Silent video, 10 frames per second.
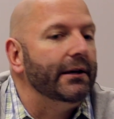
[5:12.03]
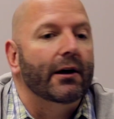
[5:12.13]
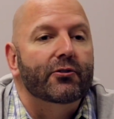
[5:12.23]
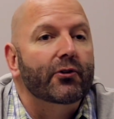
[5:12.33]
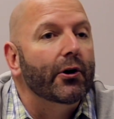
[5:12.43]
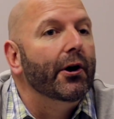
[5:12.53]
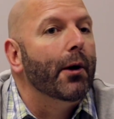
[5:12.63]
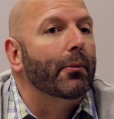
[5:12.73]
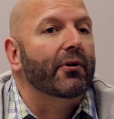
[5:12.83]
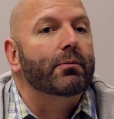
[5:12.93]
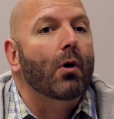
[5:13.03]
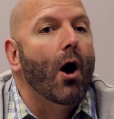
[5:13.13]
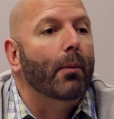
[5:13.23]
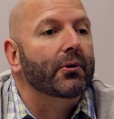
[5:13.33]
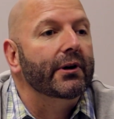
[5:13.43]
a certain number of
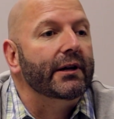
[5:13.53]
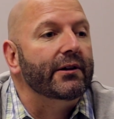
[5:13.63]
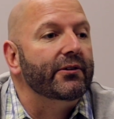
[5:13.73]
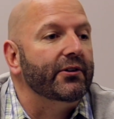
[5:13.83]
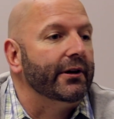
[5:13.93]
properties.